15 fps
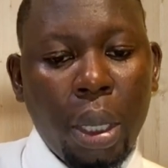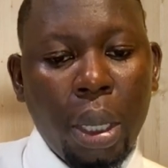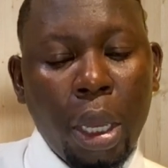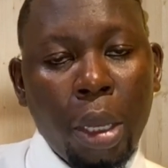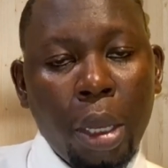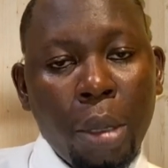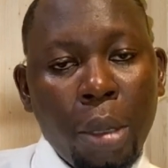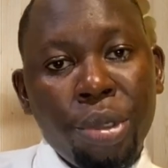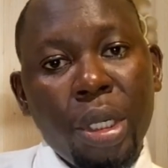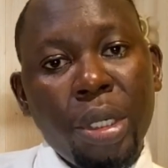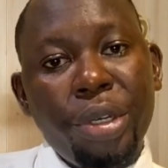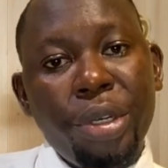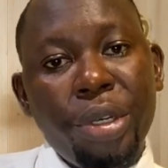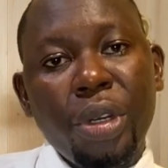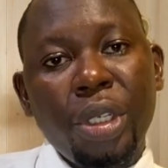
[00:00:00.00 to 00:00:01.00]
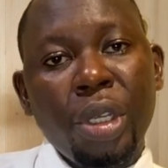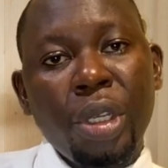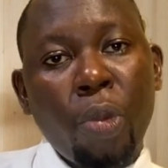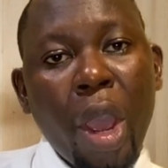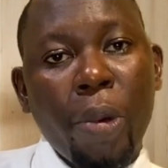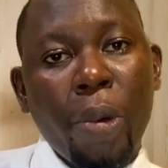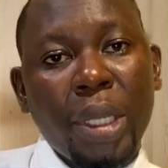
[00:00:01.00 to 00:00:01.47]
The reason
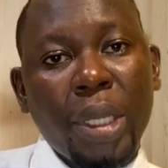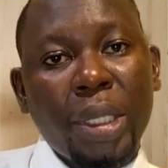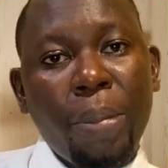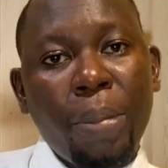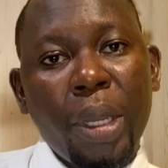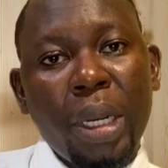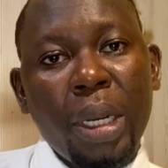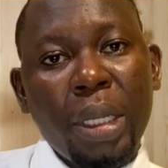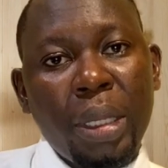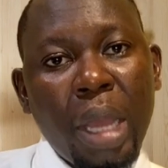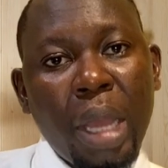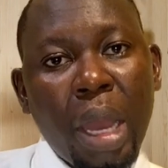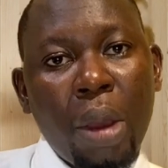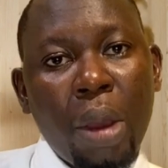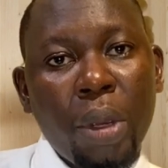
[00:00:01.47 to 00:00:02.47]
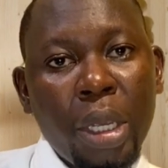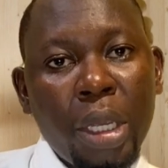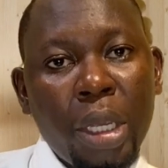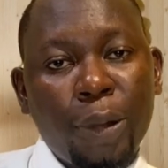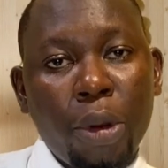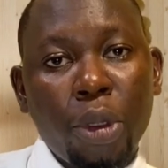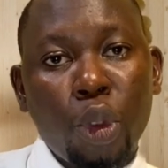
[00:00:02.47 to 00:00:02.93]
why we are stepping it down is
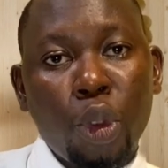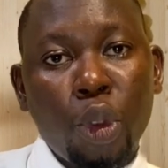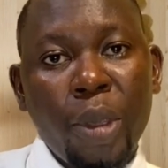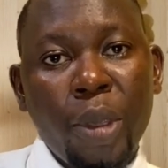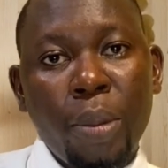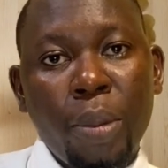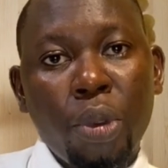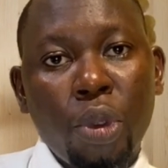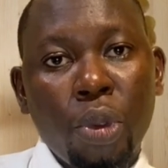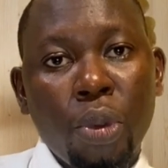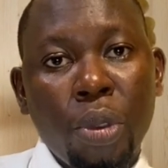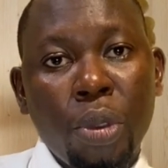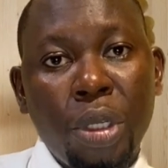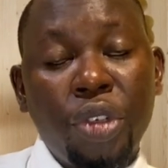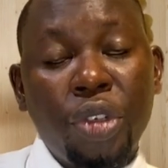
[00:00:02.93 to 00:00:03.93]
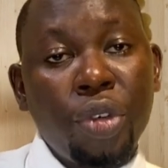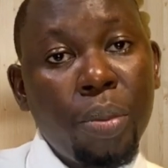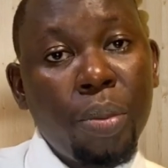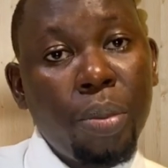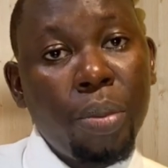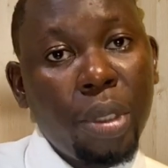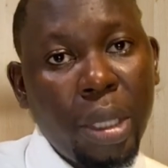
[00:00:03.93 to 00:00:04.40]
for us to be able to
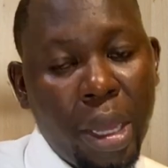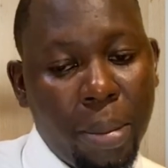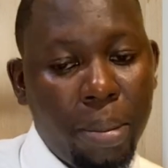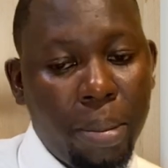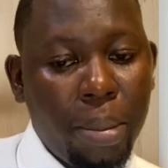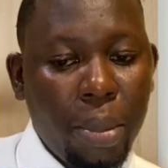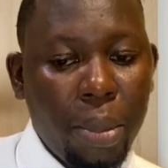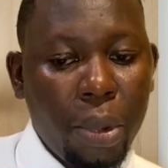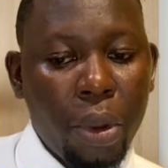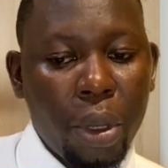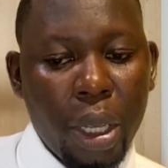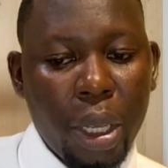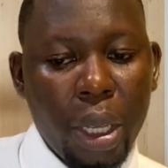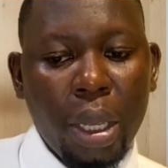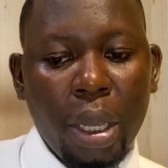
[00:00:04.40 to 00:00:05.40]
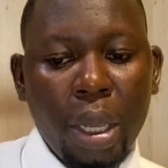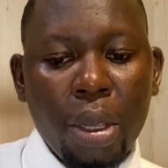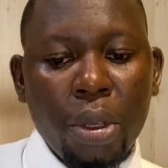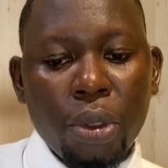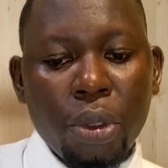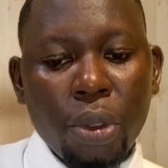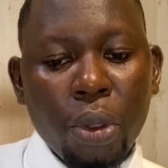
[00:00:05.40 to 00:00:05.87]
distribute them. Okay,
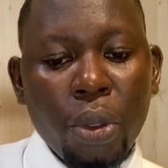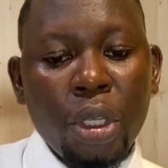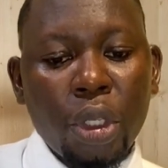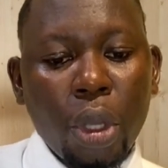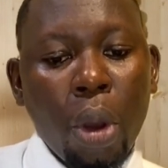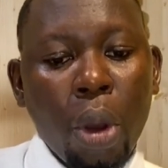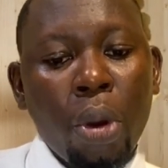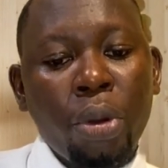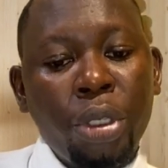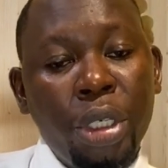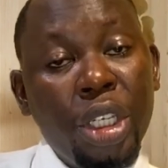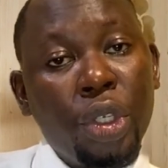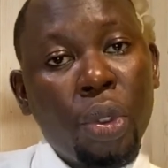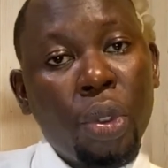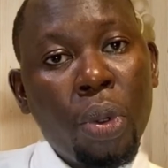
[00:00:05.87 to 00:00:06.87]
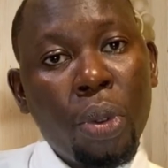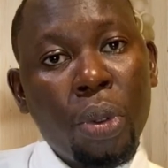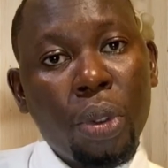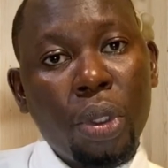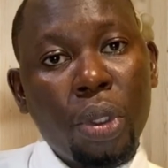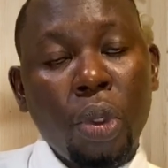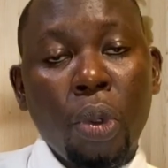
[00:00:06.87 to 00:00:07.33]
so it's called discos.
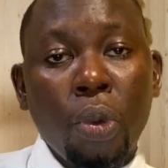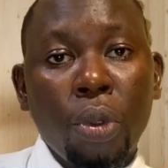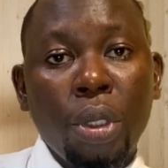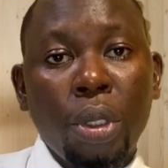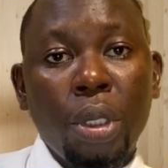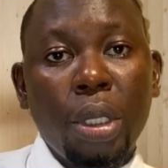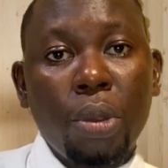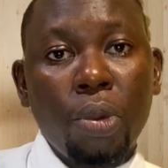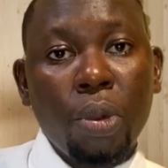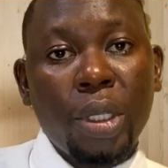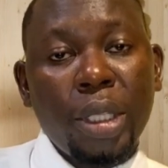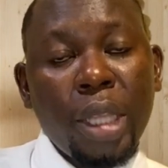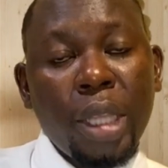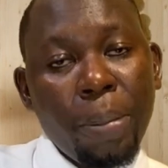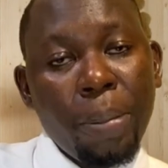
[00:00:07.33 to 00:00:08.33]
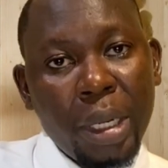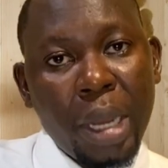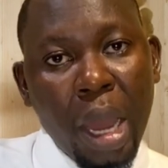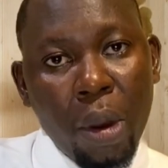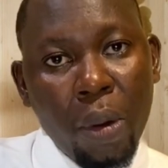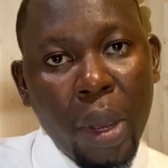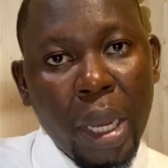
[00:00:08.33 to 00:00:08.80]
So we'll step it
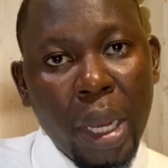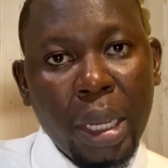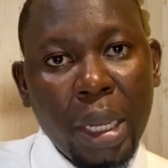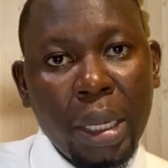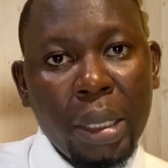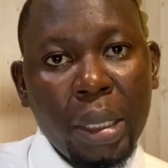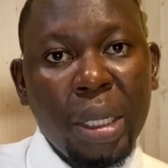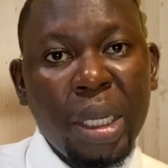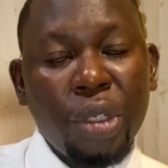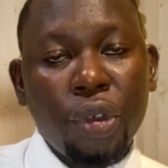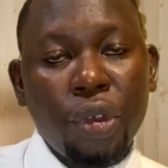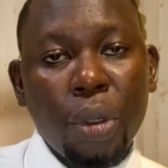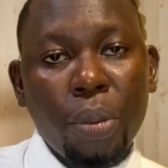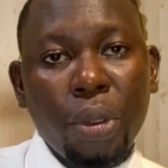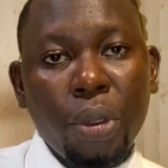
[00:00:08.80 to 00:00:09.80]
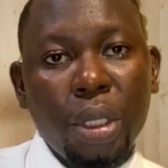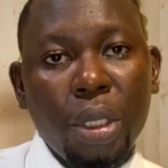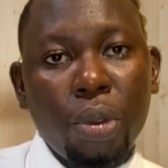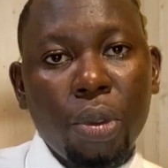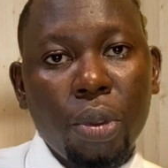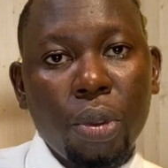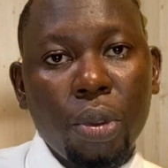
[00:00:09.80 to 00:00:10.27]
down and then distribute it
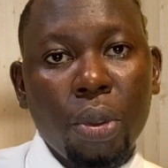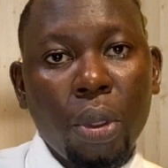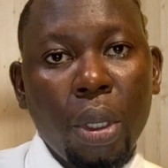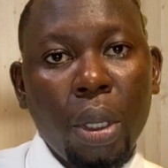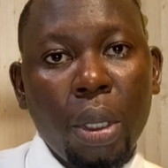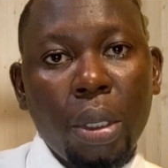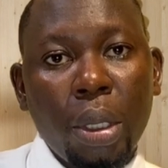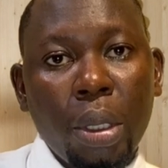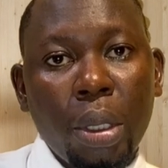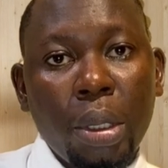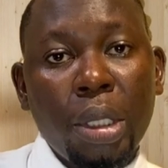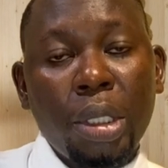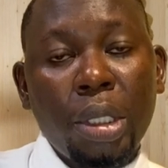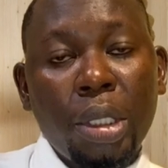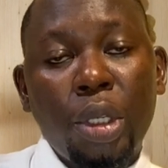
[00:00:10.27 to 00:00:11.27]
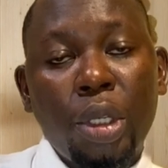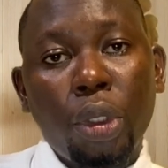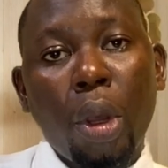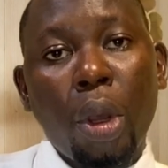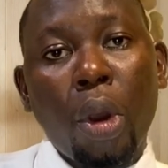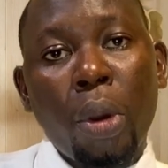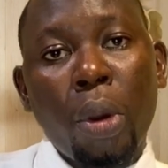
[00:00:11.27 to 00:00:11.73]
to the distribution
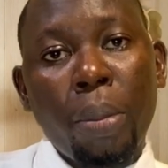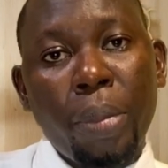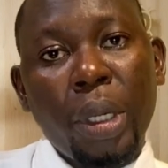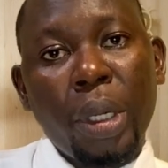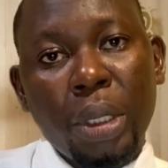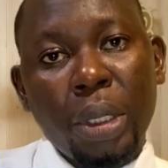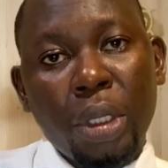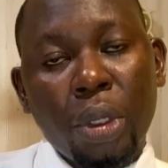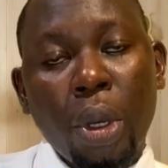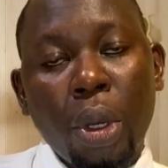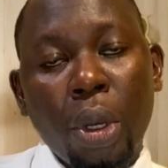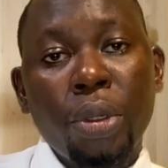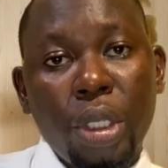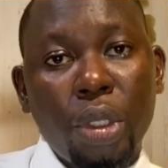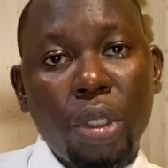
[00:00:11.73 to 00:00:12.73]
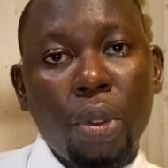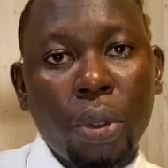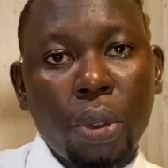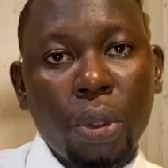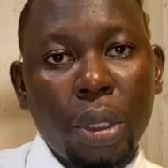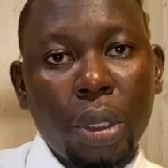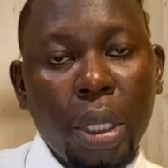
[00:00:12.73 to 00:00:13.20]
companies. It's called
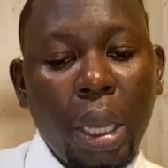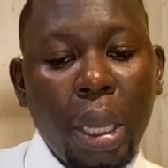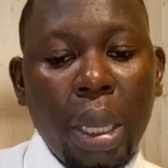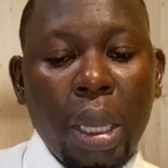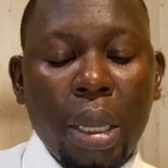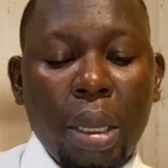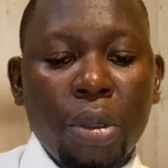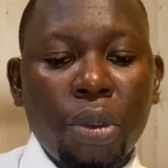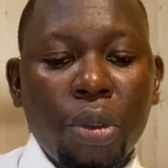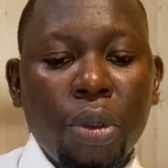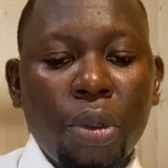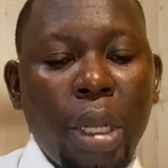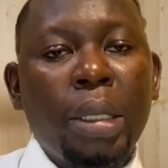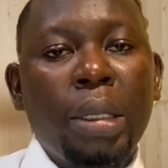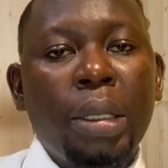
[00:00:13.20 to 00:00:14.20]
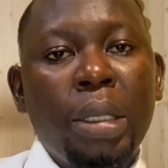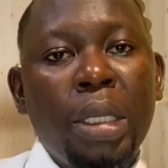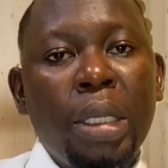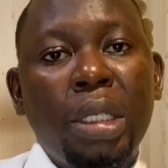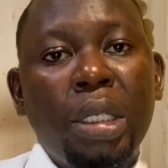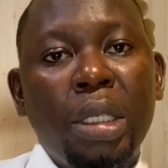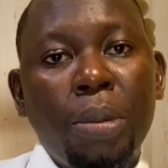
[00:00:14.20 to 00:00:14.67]
discos, so that the
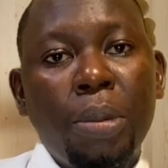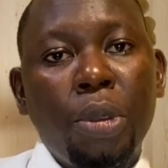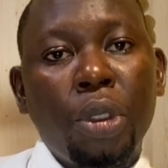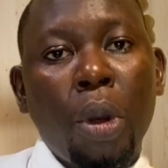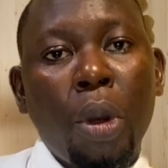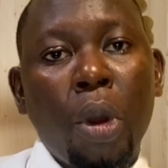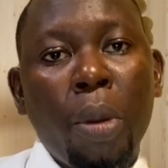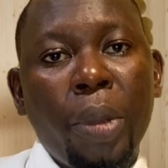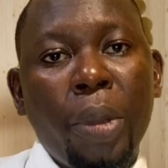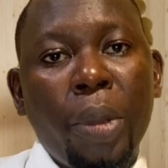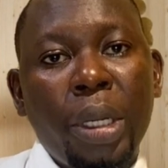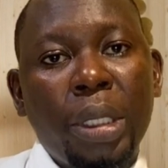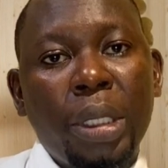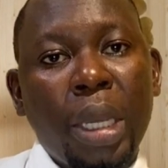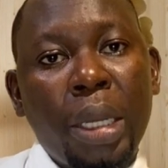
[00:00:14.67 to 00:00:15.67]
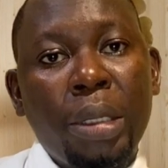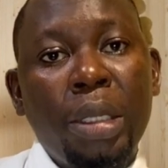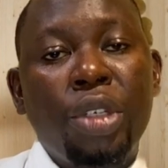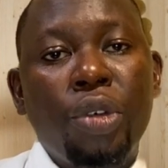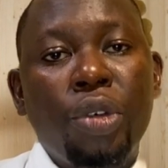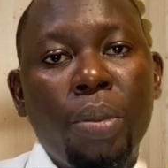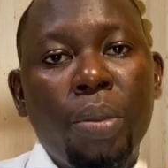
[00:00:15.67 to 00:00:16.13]
distribution companies can
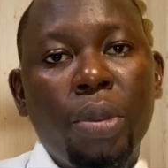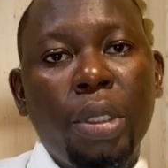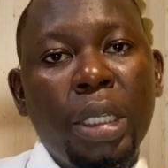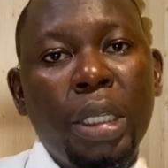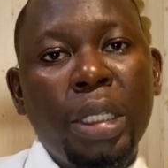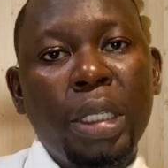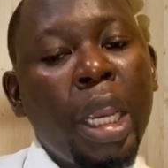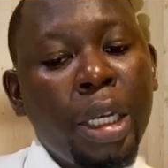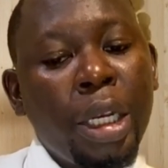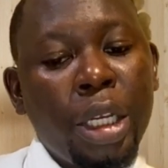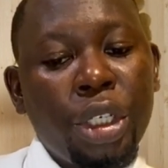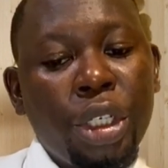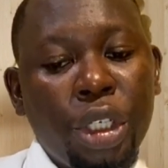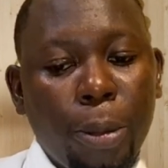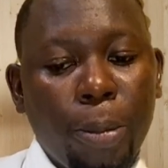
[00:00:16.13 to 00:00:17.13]
distribute this energy.